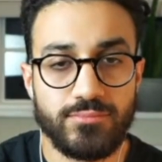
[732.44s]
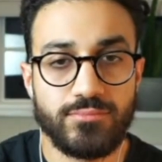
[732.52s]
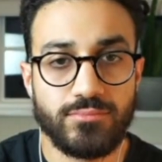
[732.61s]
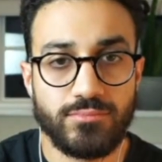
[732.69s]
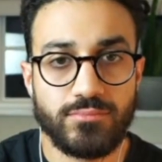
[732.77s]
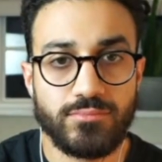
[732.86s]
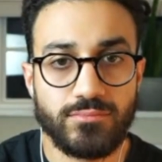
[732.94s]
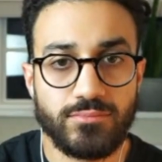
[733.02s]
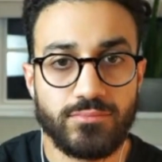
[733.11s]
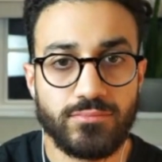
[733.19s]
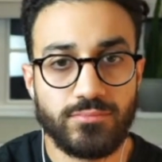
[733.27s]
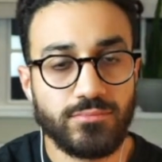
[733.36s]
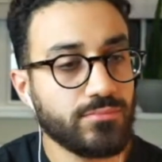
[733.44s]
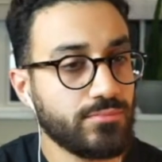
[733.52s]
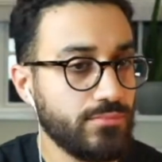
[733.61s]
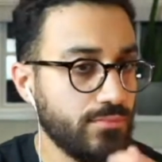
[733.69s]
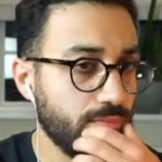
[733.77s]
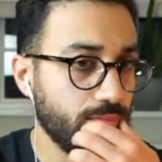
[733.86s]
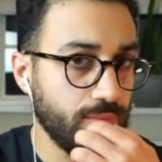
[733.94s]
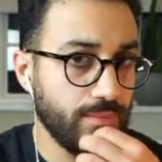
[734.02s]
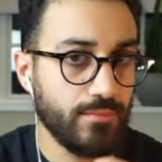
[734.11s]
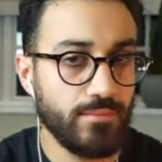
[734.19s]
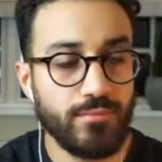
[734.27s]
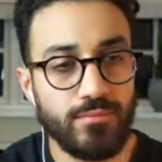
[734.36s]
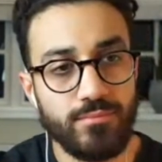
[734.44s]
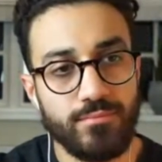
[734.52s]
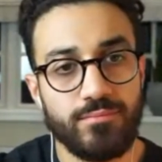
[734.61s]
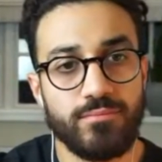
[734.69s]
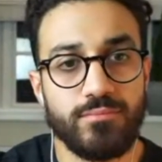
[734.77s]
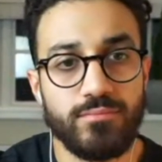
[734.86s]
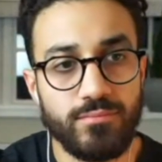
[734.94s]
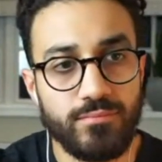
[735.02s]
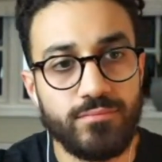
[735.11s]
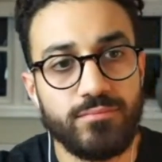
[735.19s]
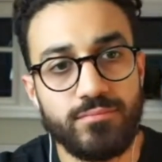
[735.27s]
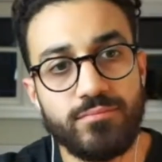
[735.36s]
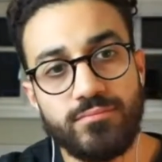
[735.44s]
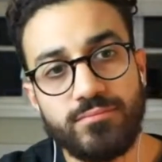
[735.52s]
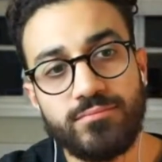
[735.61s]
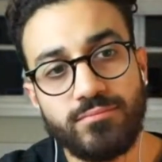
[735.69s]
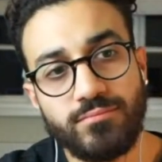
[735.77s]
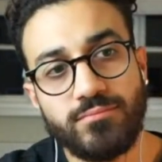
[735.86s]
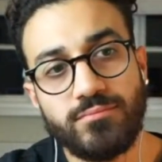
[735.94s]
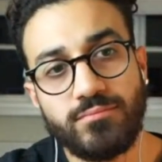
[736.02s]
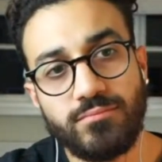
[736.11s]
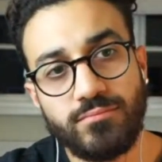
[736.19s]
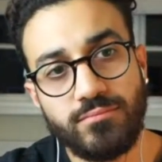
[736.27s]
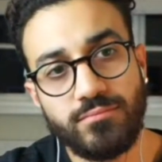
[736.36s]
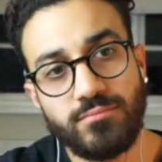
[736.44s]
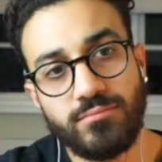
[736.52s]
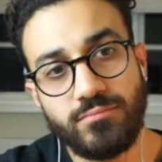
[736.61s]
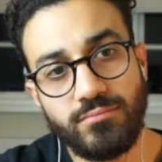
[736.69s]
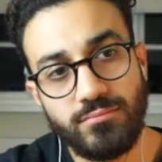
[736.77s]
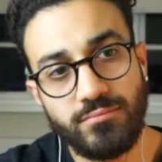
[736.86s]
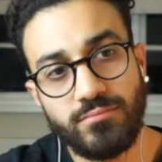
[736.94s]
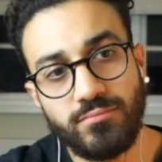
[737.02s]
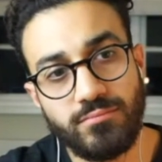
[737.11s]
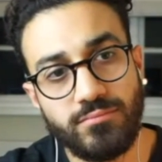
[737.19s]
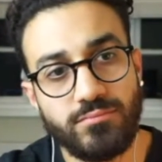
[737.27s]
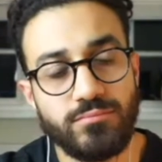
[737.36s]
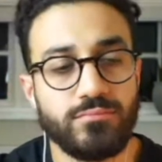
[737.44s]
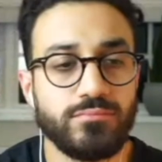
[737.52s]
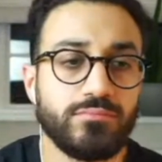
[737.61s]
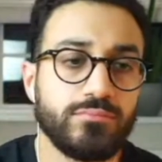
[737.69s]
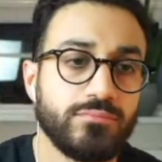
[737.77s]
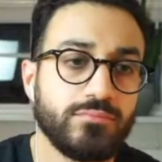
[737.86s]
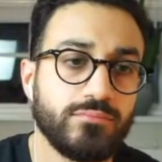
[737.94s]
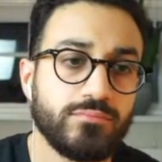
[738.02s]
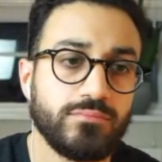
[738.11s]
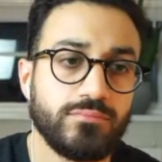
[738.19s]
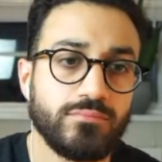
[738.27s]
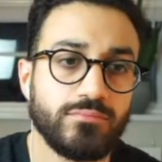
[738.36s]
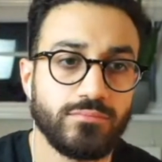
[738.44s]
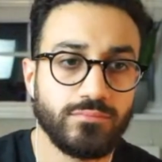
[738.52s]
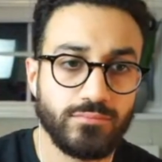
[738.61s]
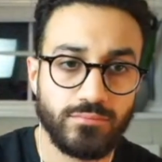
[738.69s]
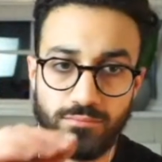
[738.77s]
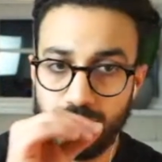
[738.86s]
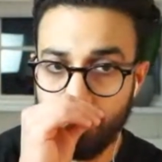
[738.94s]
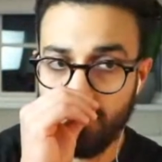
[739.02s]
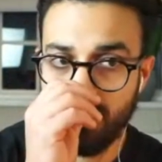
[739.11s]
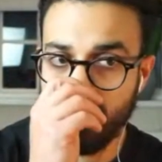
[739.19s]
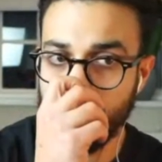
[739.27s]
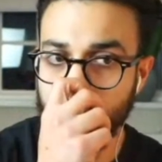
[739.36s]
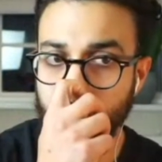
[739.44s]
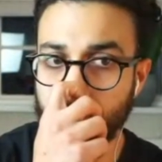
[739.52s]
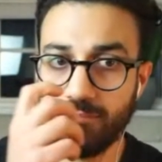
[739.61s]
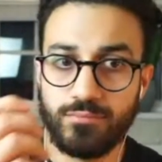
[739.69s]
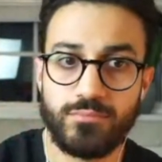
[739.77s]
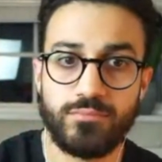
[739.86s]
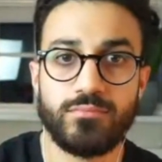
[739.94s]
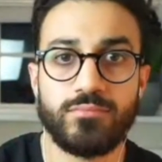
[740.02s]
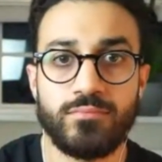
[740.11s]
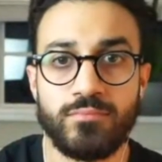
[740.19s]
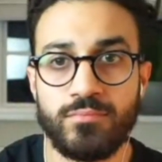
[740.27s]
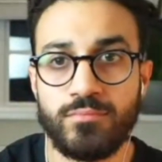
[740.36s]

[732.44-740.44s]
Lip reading: No words are spoken by the person on screen.